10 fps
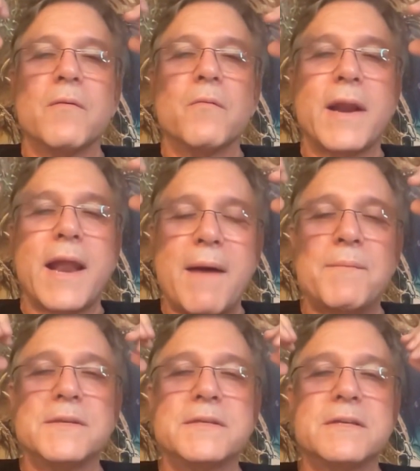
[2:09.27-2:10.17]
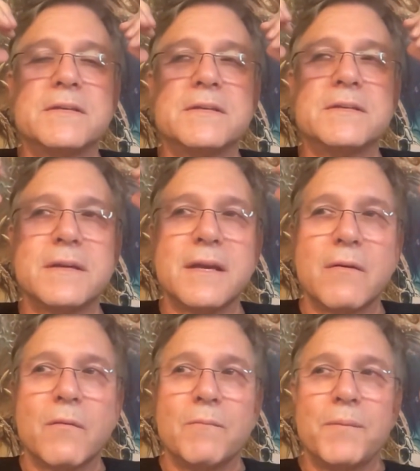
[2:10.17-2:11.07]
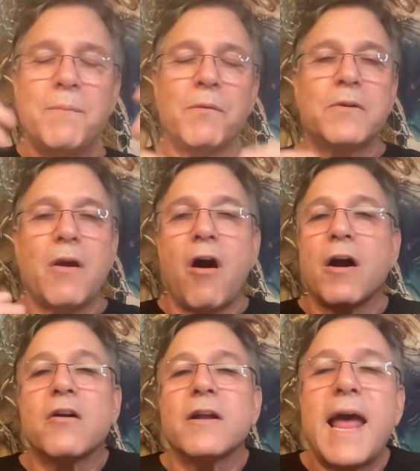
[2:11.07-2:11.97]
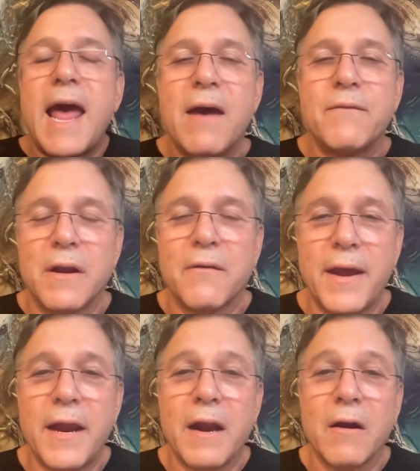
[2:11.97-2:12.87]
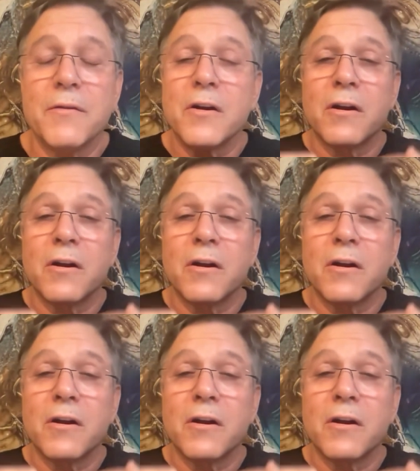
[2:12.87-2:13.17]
what happens is when people aren't going to have enough hair, they're going